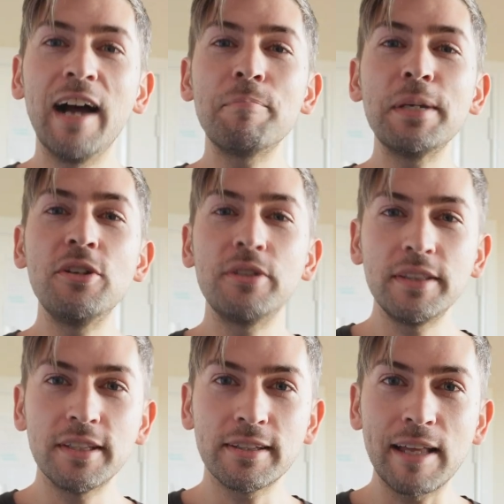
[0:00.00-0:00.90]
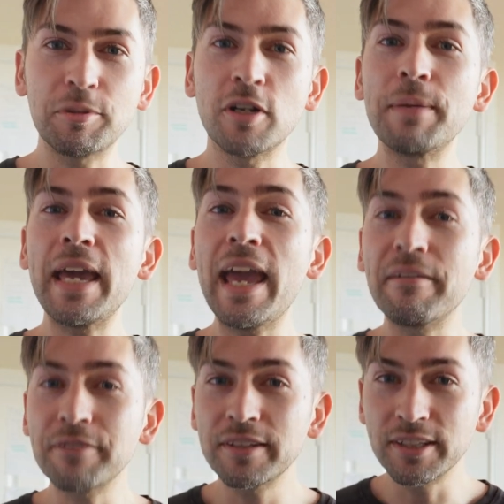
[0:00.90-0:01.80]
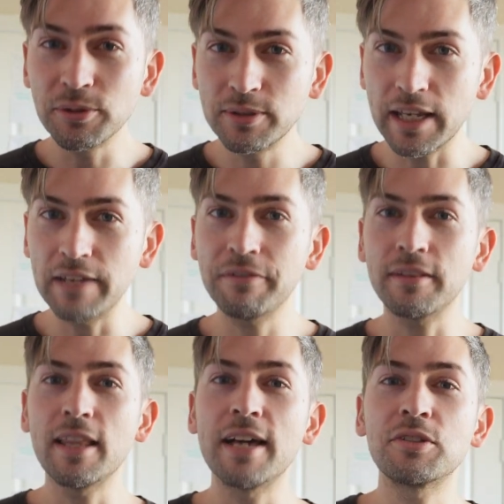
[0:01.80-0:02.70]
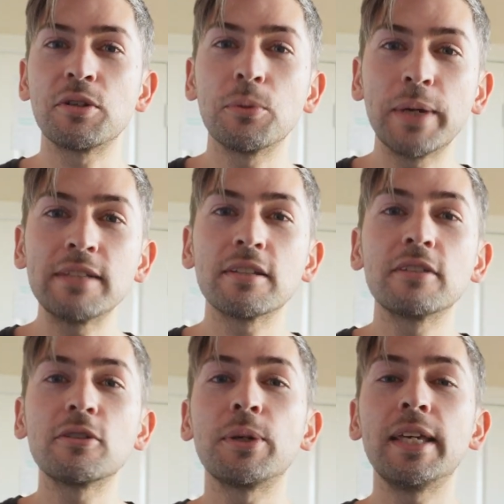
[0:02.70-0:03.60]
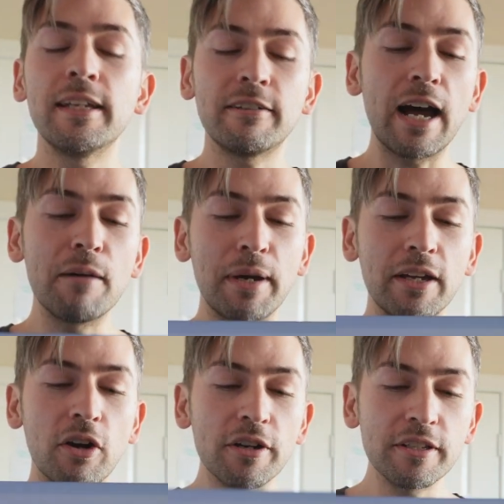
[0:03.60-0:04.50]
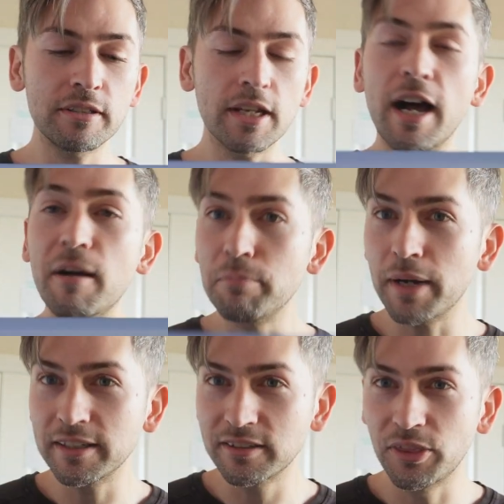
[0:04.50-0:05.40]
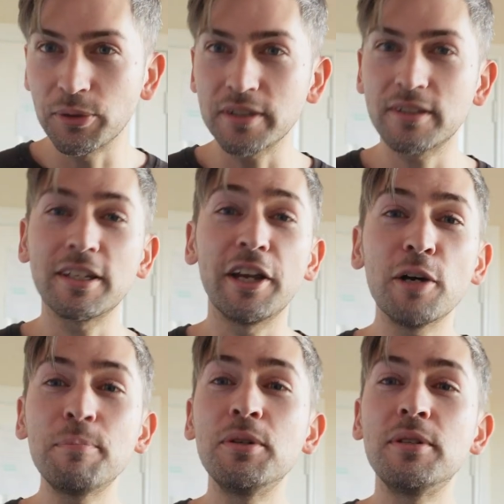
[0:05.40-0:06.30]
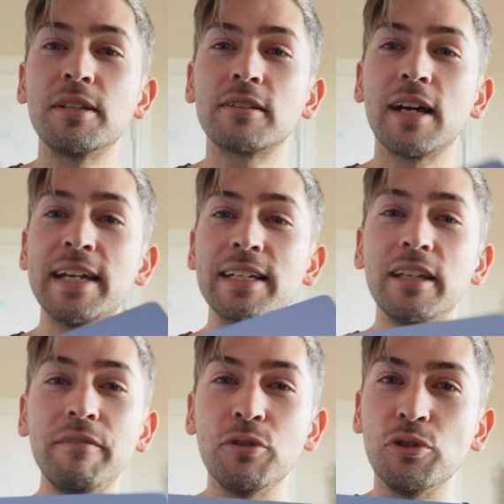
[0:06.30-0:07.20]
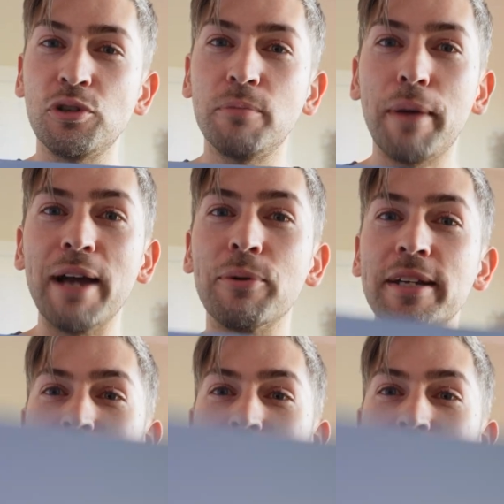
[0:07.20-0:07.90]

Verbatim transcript: I've been using this laptop every single day for the last two weeks, so here are my honest, unbiased thoughts to help you decide if you should buy one.